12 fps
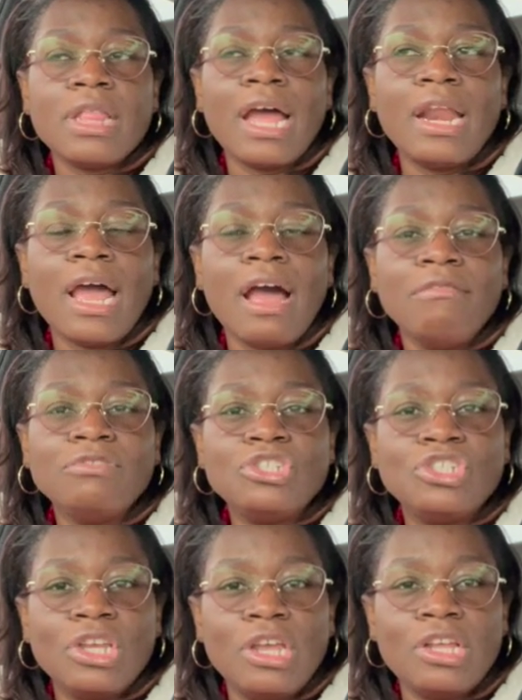that have
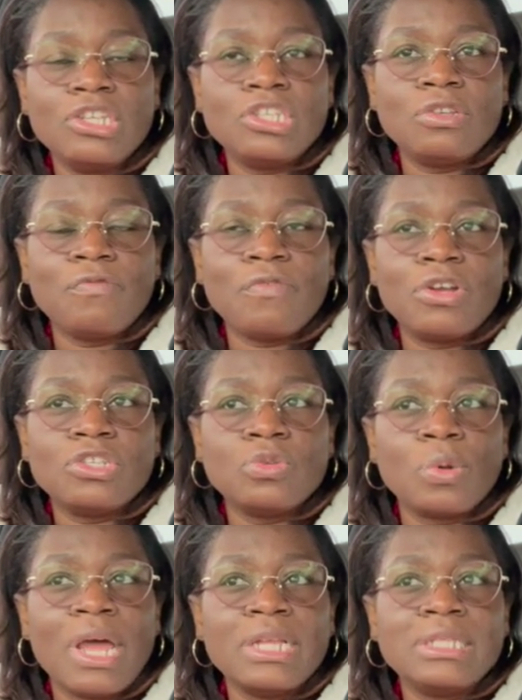changed versus
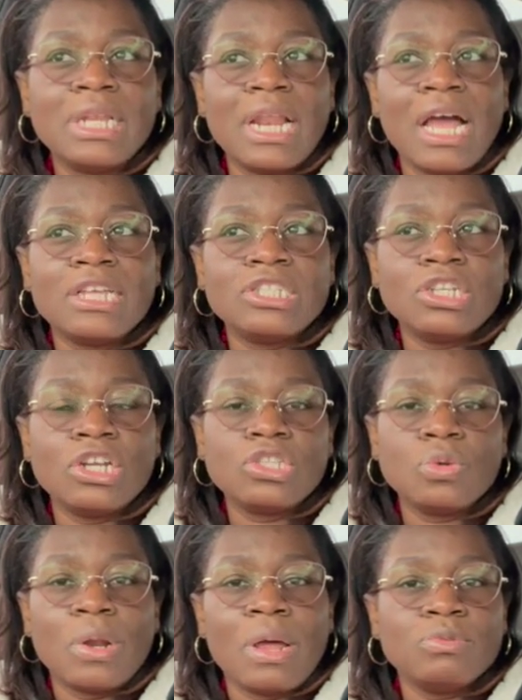what I did last year
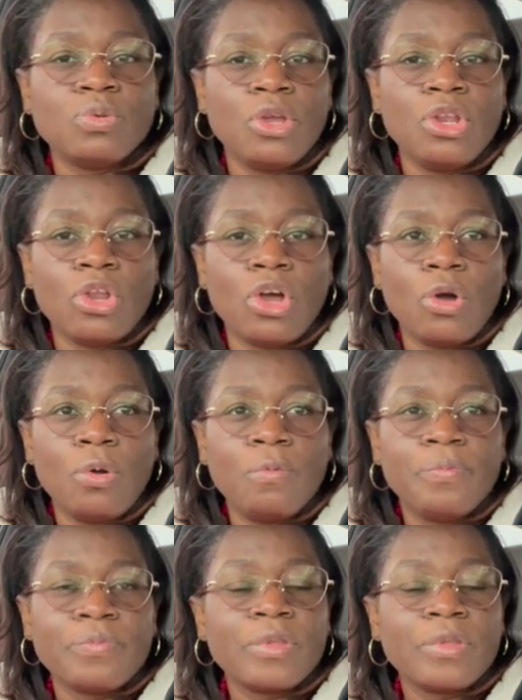to what I'm doing now,